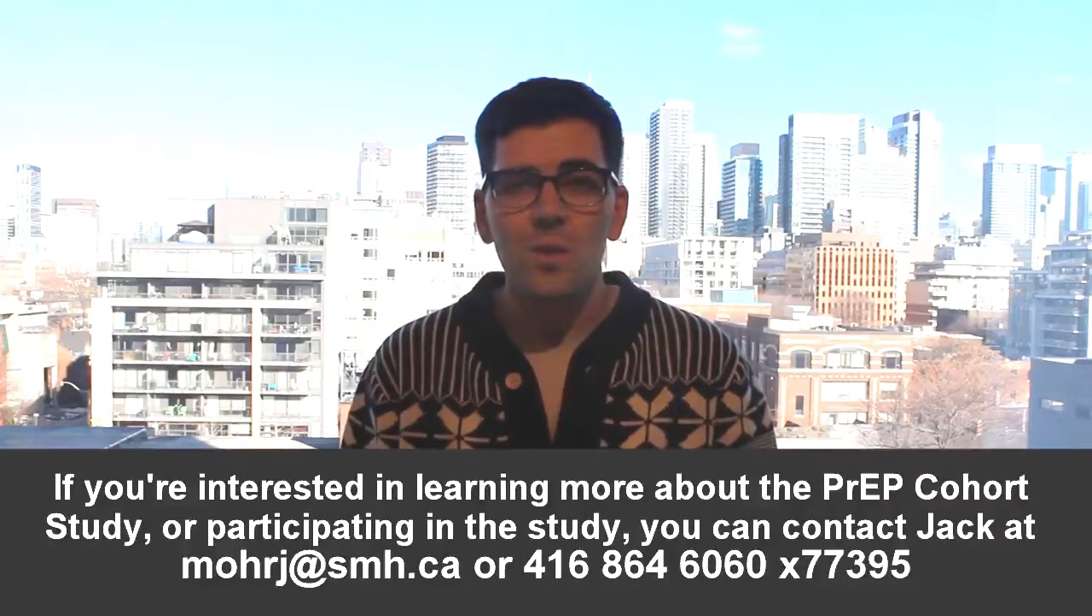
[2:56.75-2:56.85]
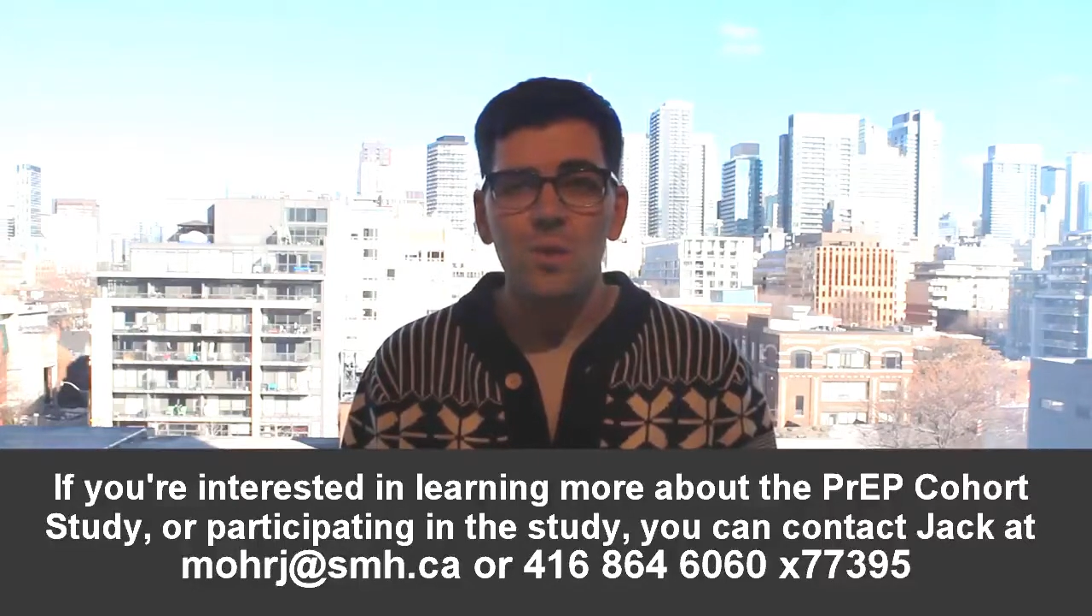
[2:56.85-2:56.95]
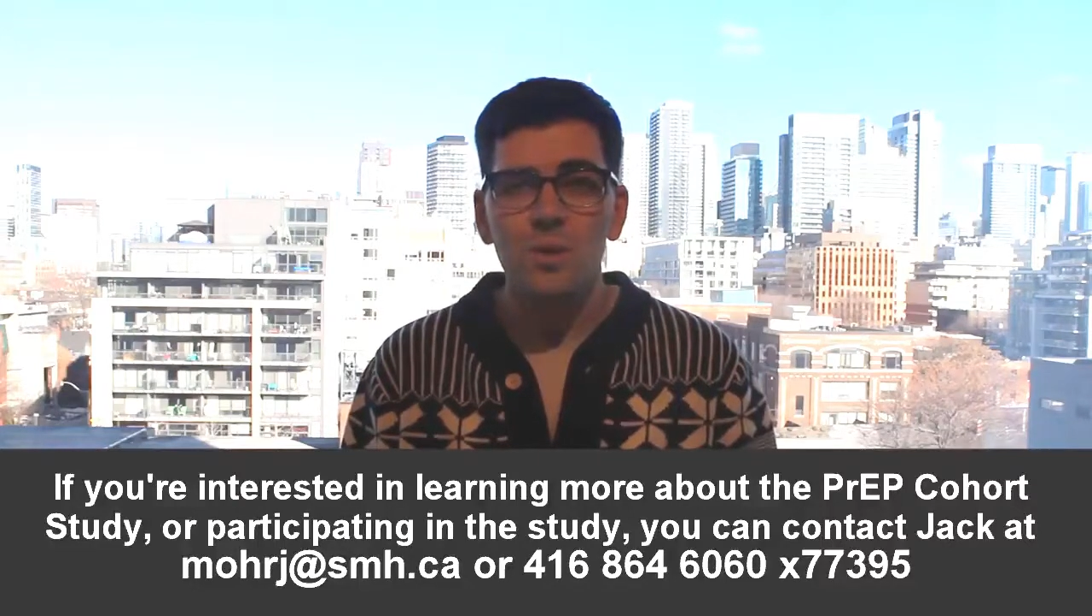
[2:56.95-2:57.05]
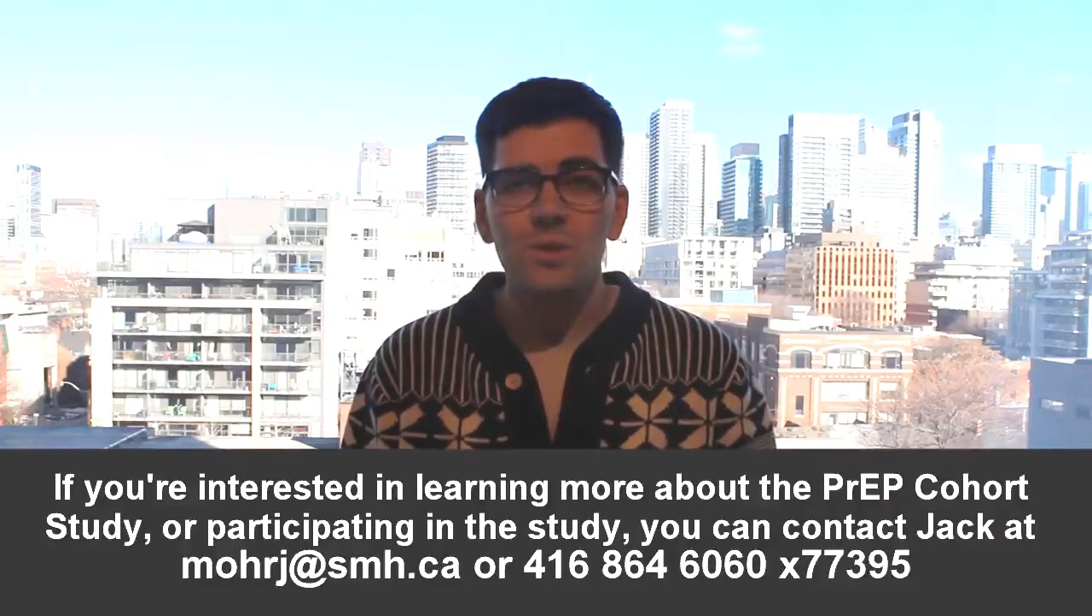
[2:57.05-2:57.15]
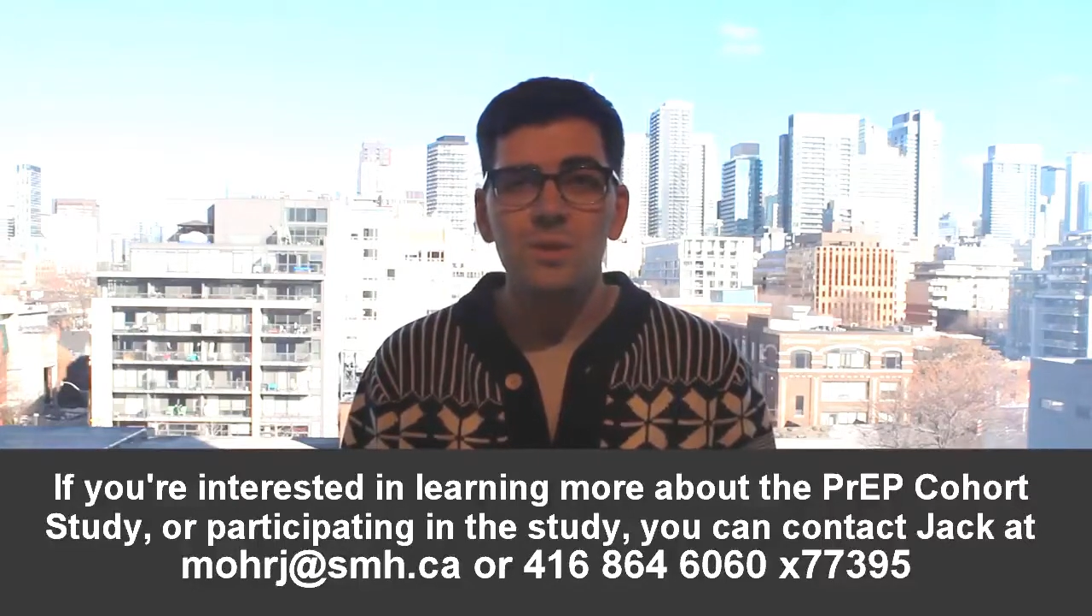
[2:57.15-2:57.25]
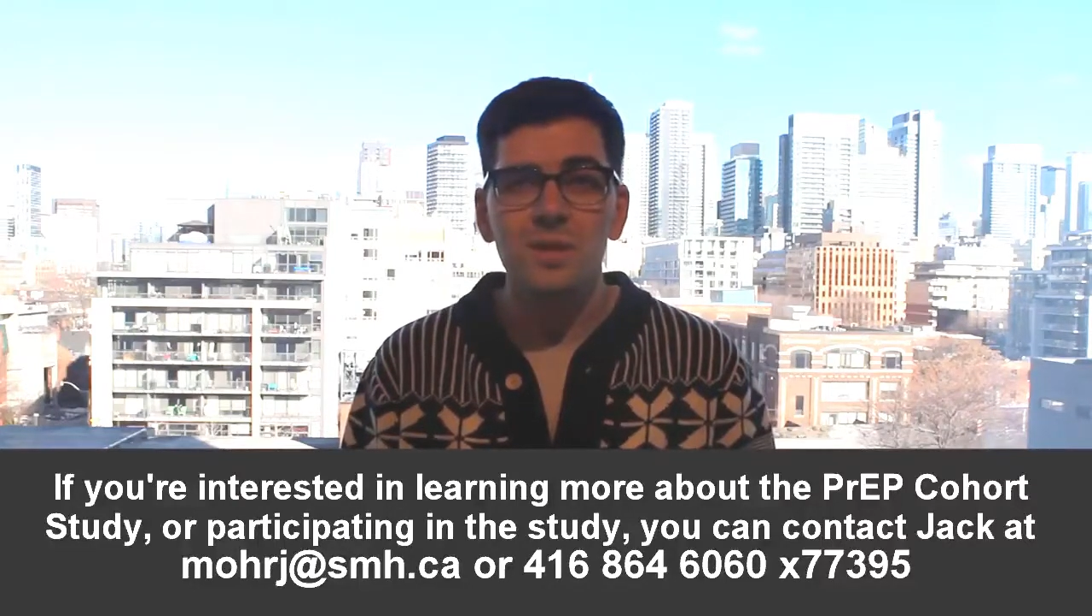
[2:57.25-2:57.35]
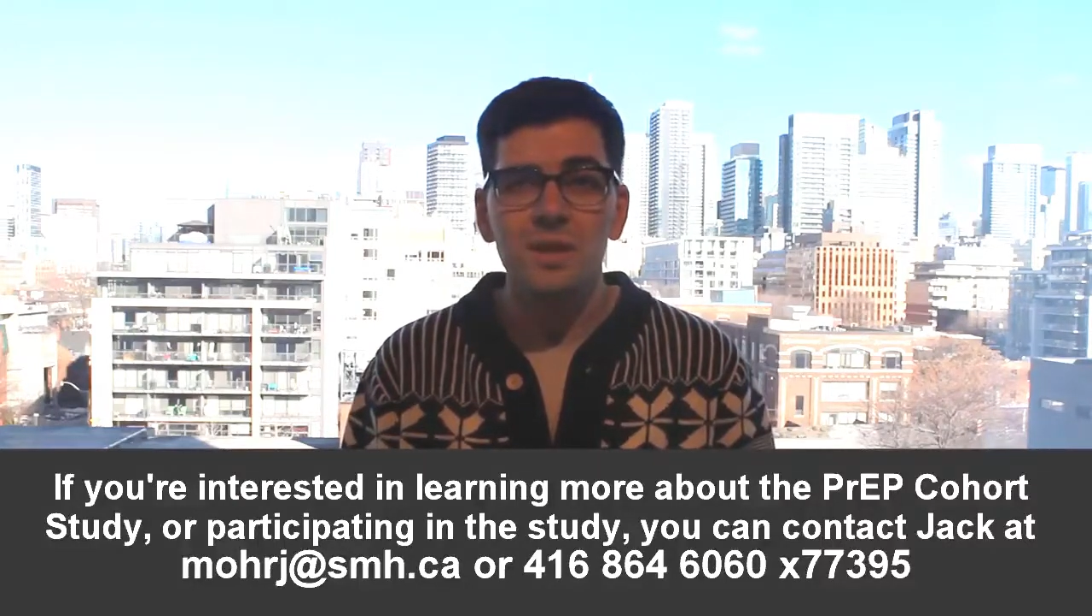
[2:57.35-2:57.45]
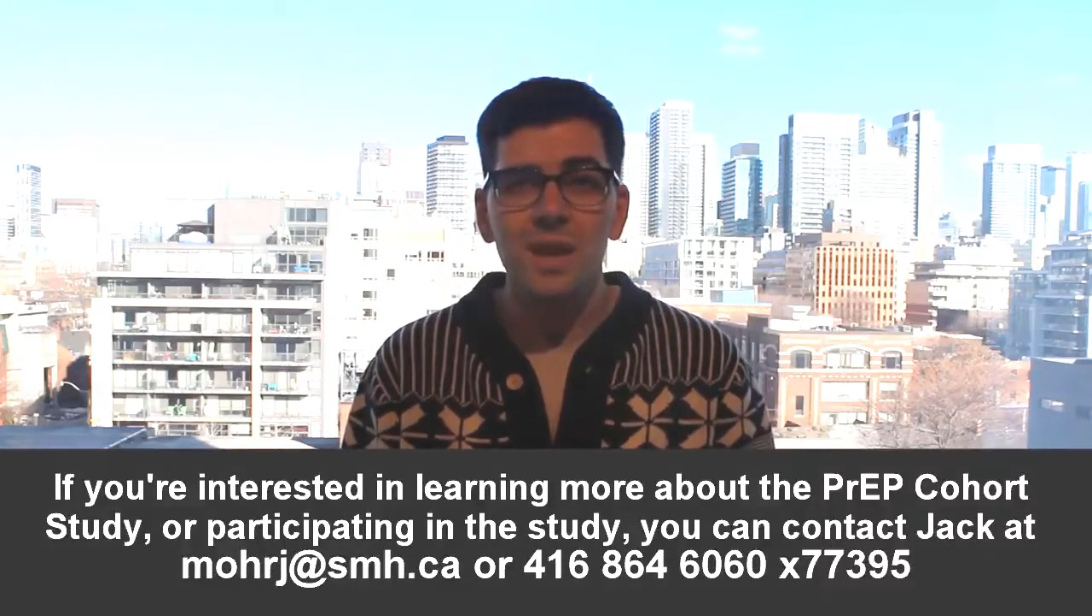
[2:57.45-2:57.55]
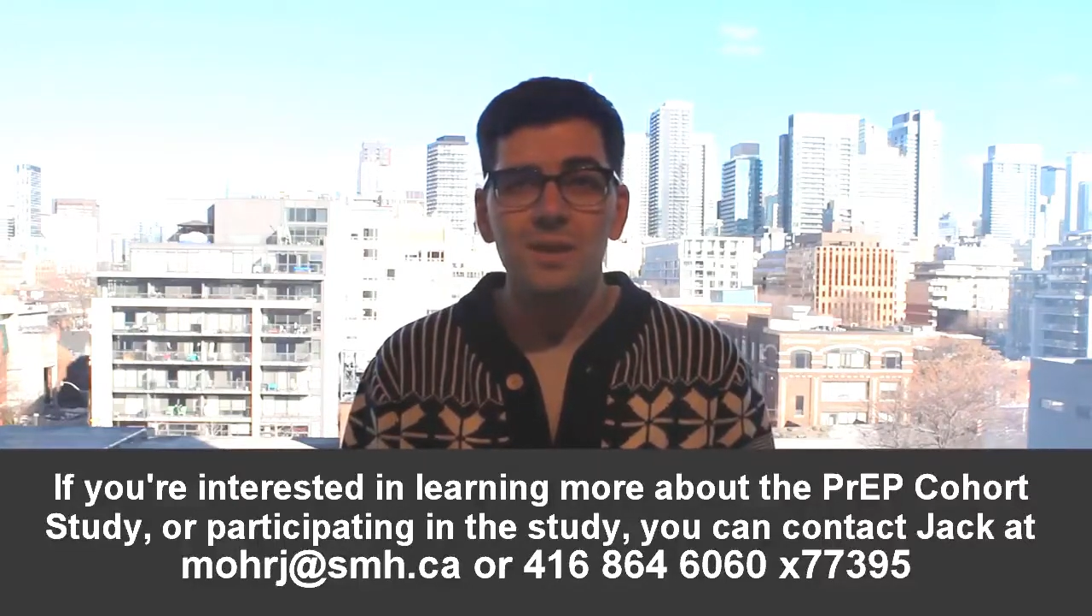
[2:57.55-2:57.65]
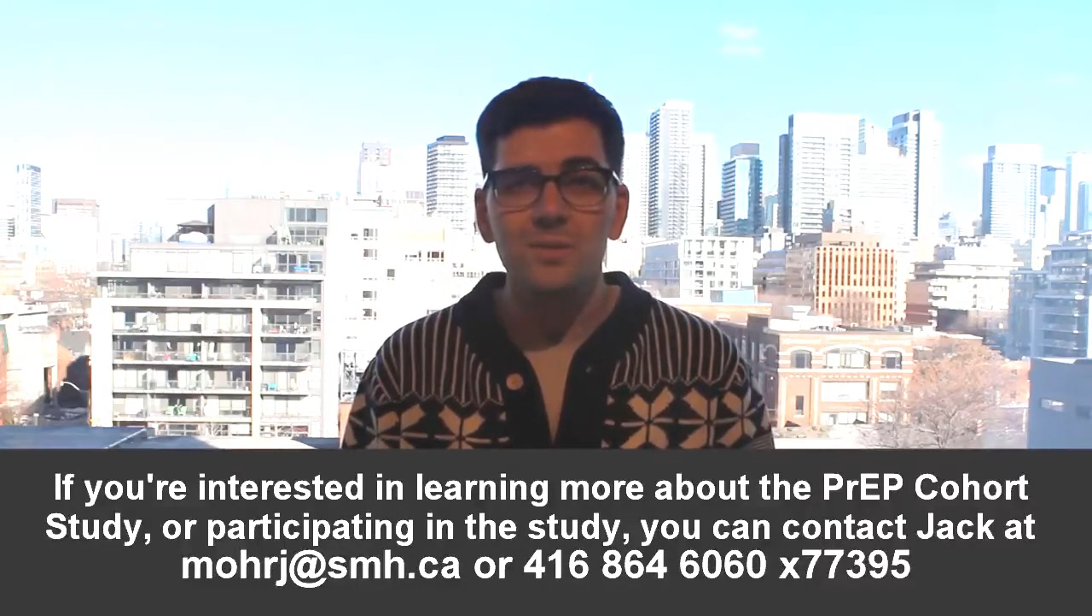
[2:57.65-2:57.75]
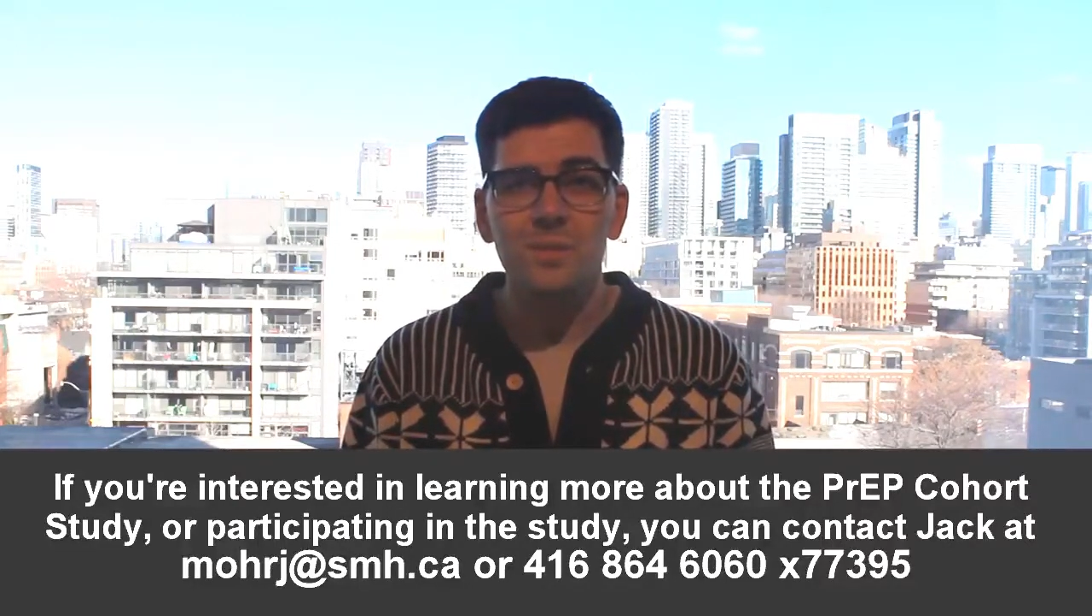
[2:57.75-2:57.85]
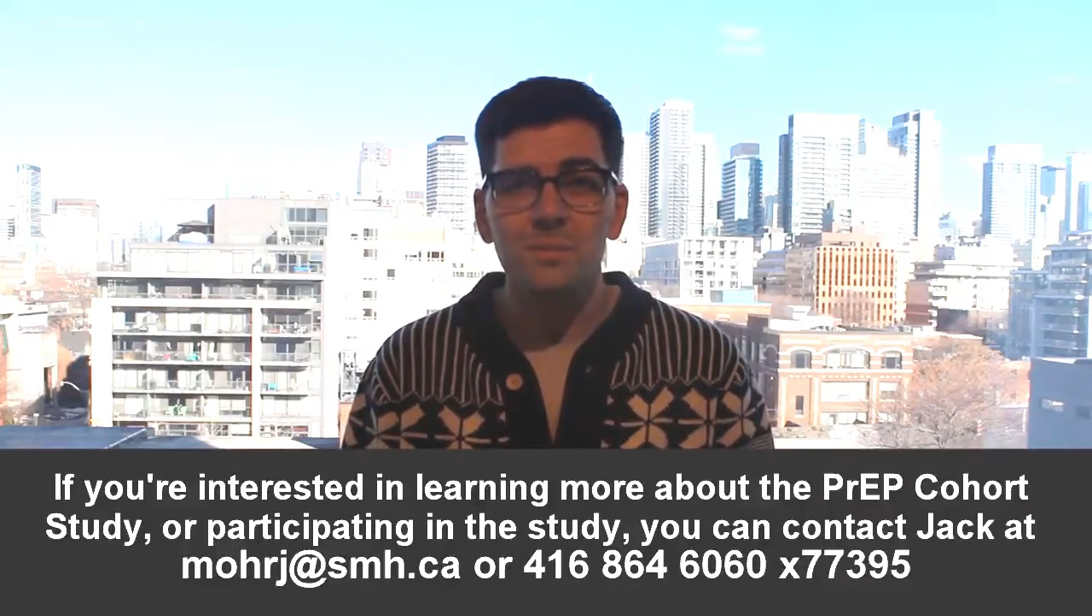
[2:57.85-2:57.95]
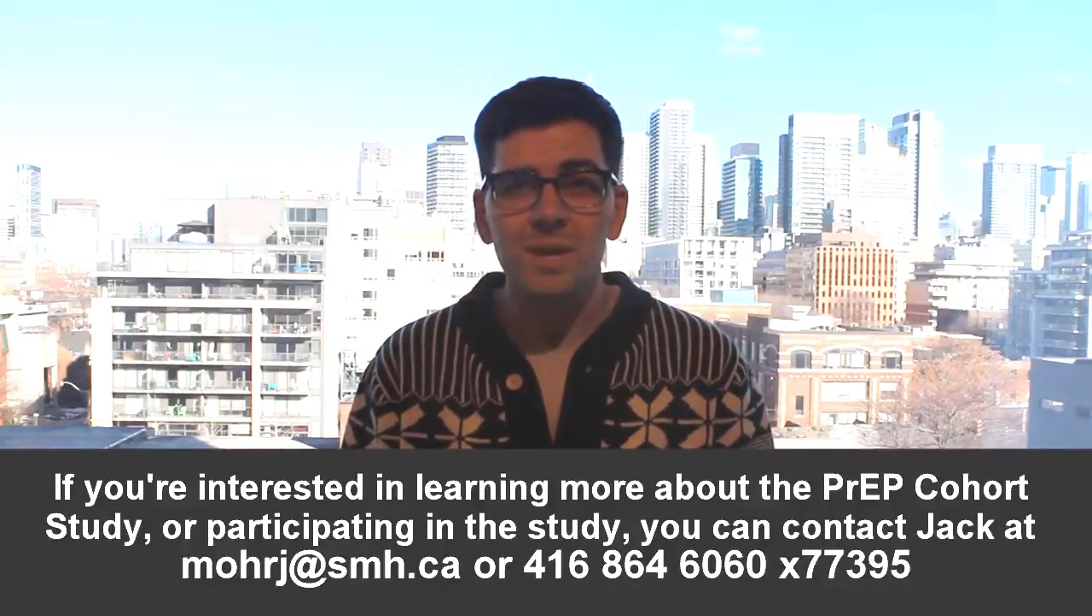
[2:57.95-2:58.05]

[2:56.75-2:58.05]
or you can connect with